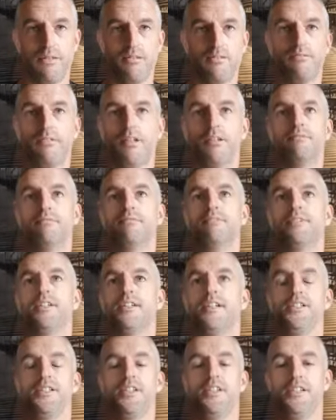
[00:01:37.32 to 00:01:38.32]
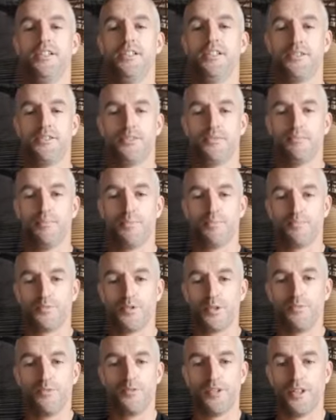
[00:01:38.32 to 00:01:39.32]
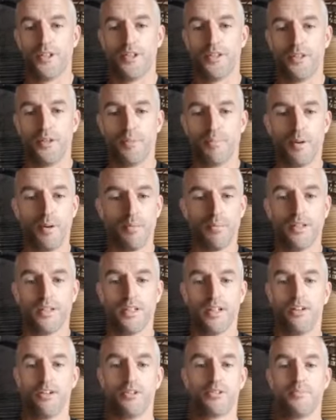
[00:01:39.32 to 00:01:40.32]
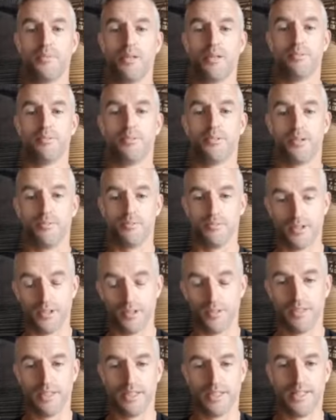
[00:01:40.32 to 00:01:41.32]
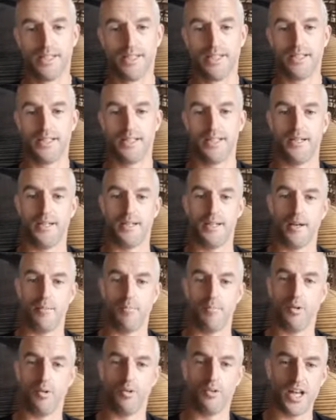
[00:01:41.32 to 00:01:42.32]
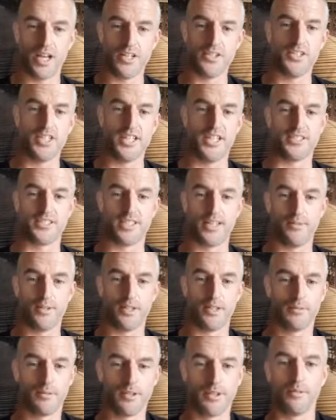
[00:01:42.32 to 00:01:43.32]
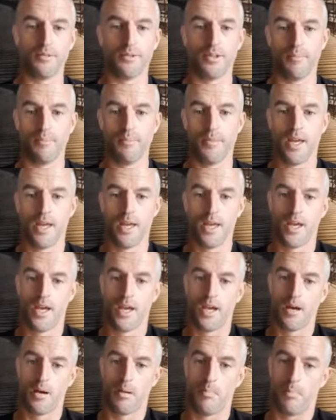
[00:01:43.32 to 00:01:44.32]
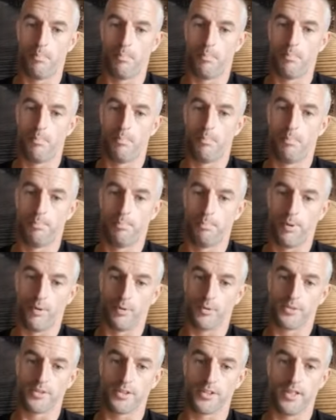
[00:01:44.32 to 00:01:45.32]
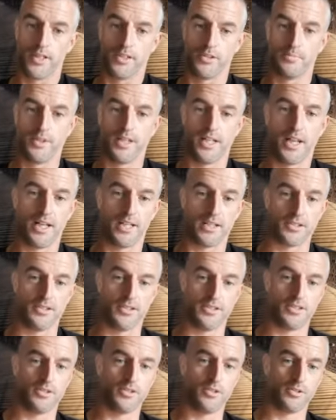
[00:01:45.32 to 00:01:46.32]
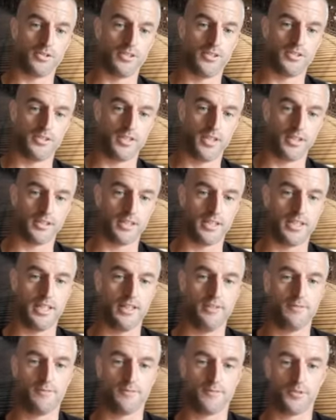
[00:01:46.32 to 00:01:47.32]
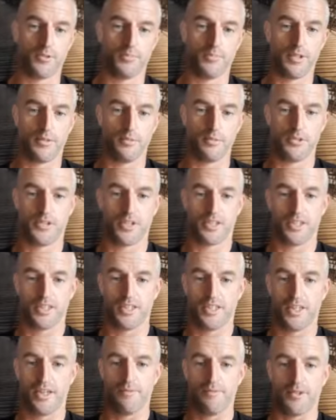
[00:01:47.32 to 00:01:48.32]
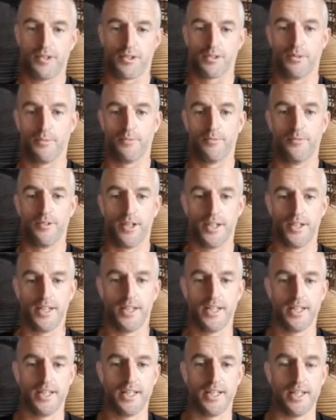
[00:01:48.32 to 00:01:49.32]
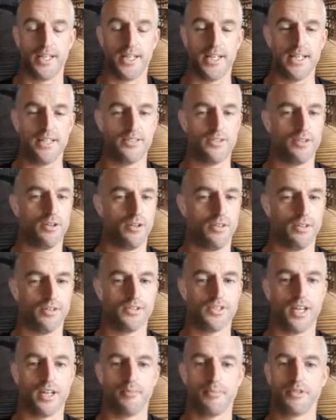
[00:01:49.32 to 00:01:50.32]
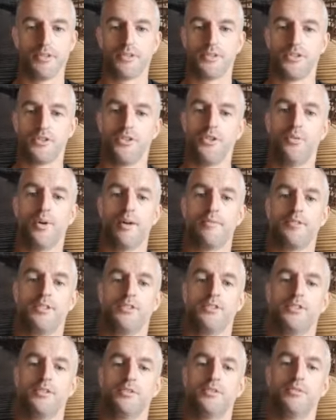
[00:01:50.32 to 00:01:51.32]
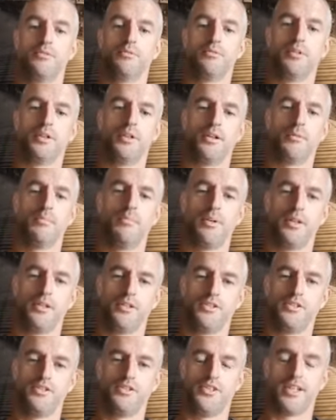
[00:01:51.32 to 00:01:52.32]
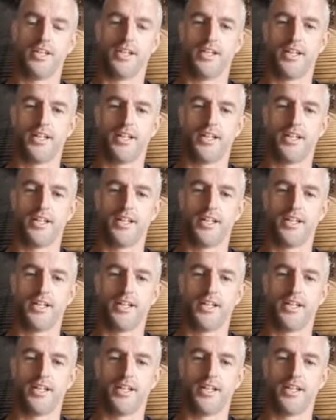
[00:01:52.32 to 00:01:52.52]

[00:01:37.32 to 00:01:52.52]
Well, it's something that probably a lot of people don't do um, unless it's given them to them. But as me and Alex discussed, is that if somebody was to give you something, it's not the same as you having to uh, purchase it